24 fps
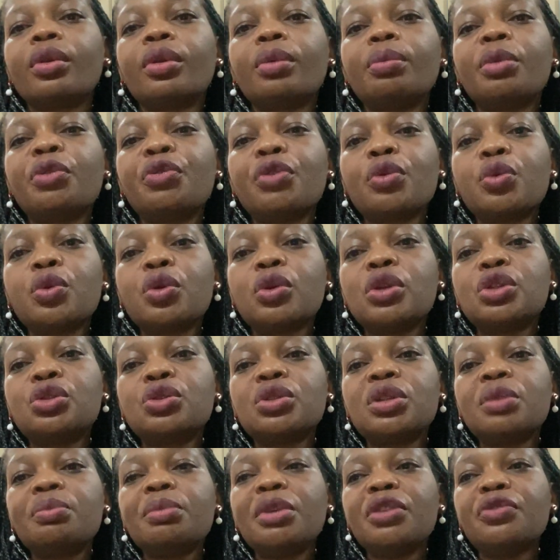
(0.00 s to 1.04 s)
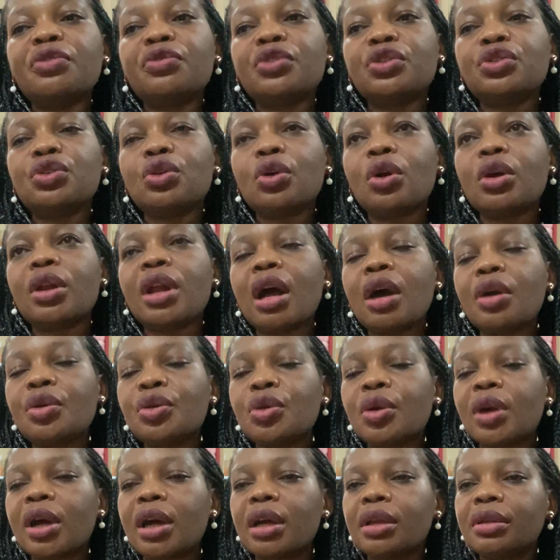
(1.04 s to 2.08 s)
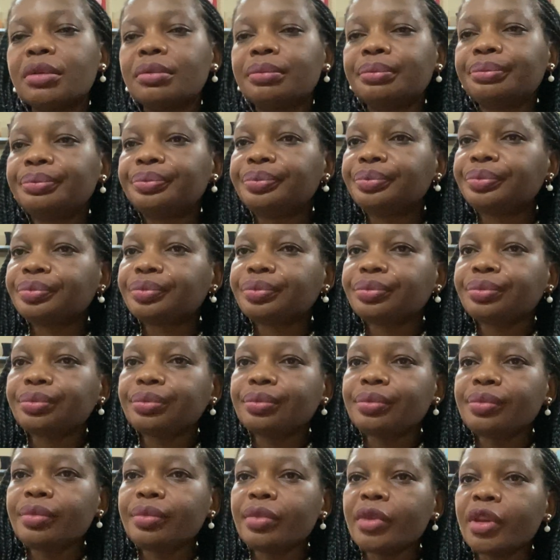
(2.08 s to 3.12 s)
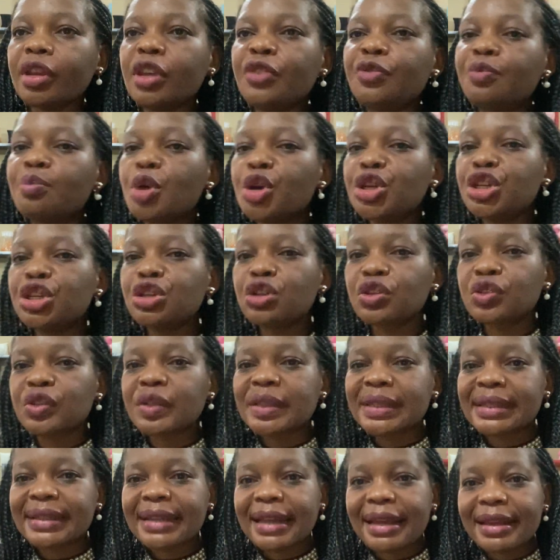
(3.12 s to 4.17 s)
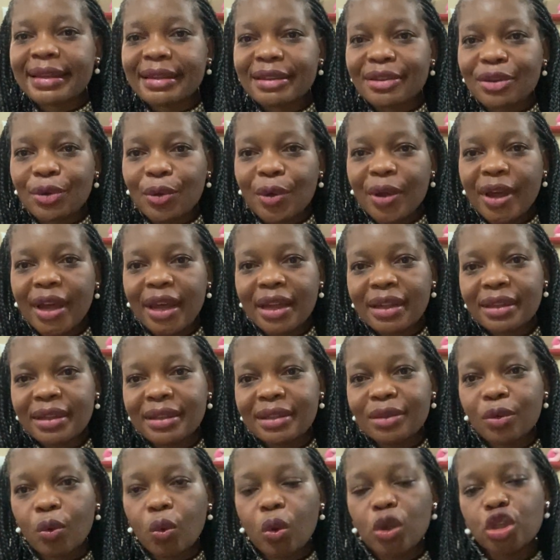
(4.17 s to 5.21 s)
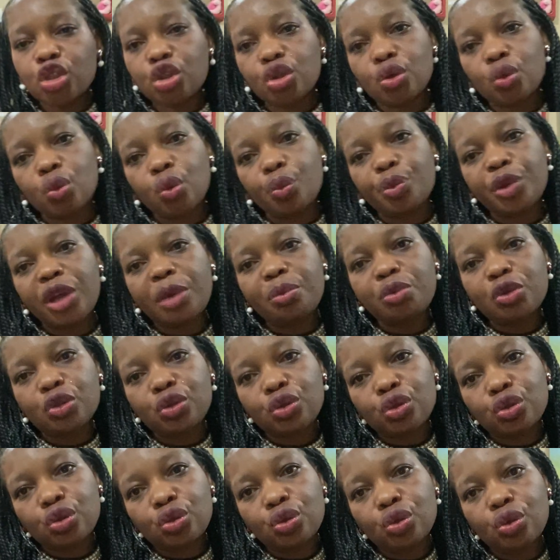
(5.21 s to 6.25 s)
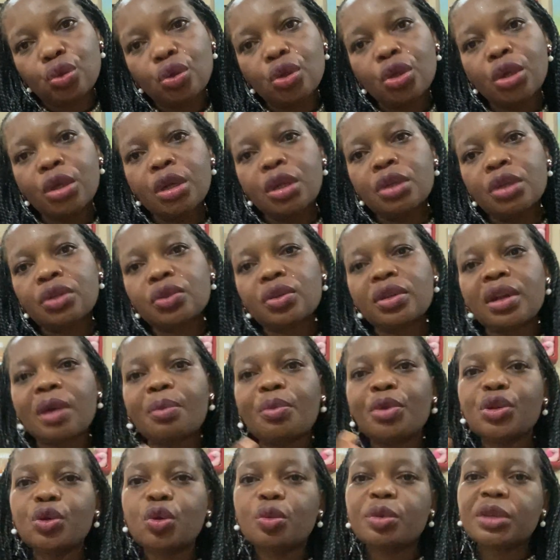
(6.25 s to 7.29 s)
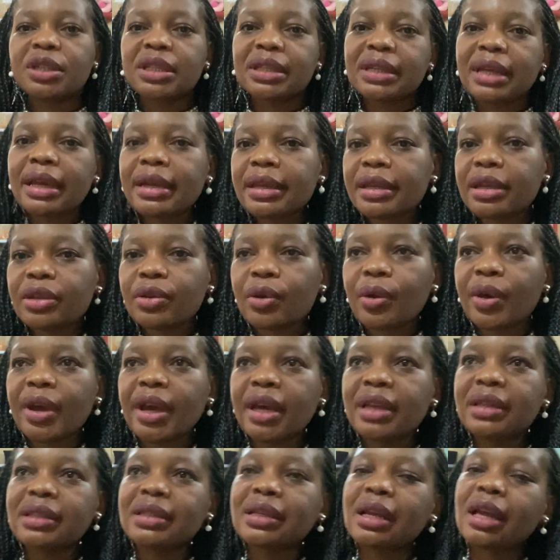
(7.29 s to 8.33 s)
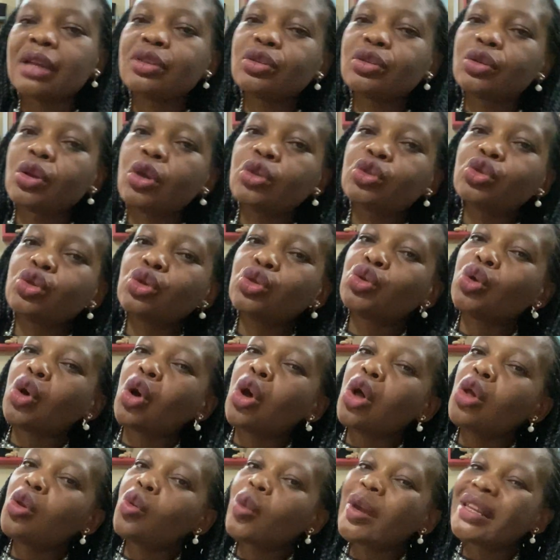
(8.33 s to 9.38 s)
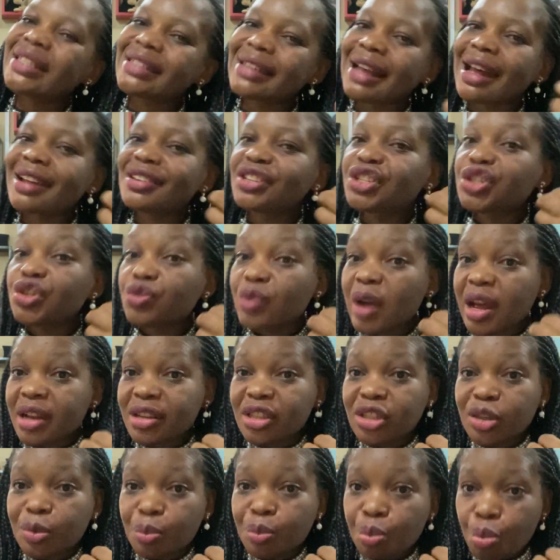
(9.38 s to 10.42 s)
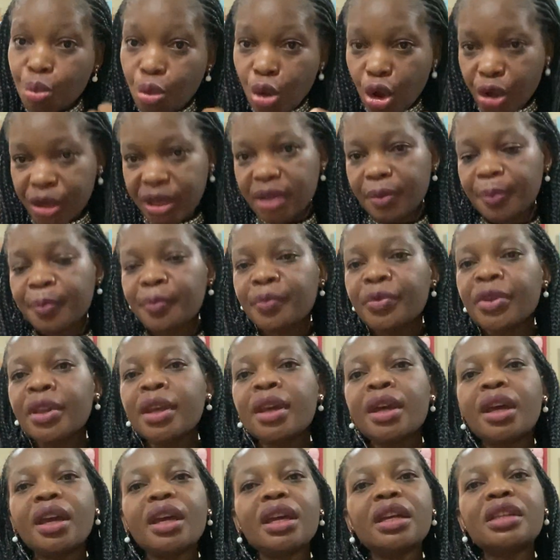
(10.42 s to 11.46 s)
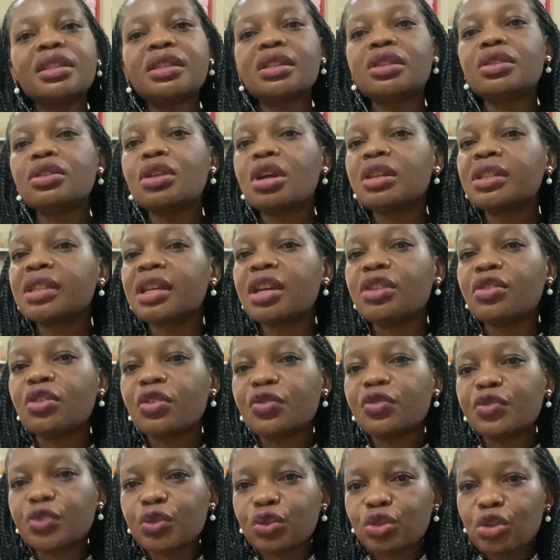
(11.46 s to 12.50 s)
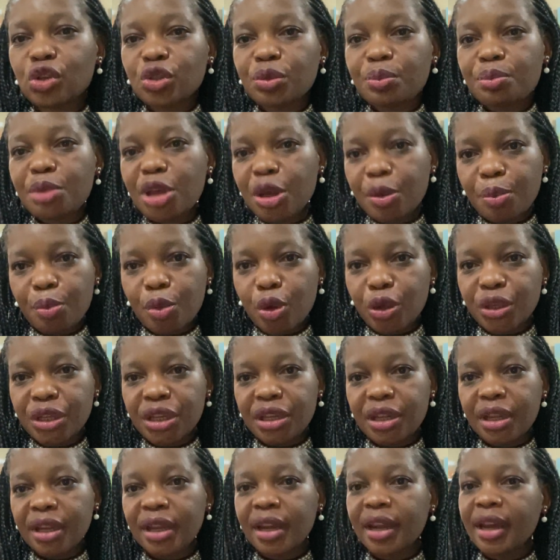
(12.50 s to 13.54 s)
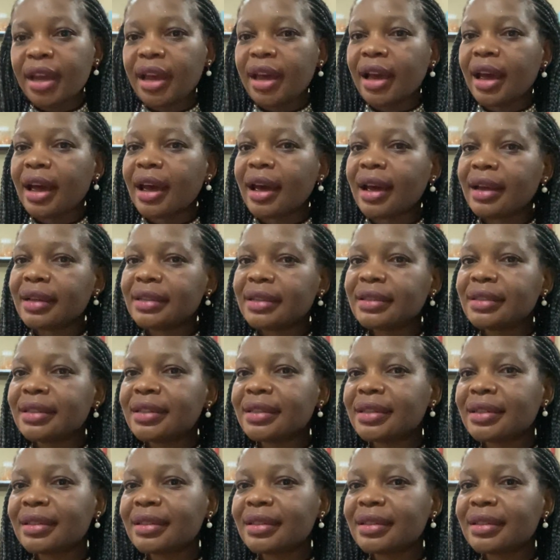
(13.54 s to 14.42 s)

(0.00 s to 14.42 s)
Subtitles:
before we go into the main video on how you can, if money doesn't stay in your hand, what you will be able to do so that money will be staying in your hands, and also to always attract money. It's not enough to just make money and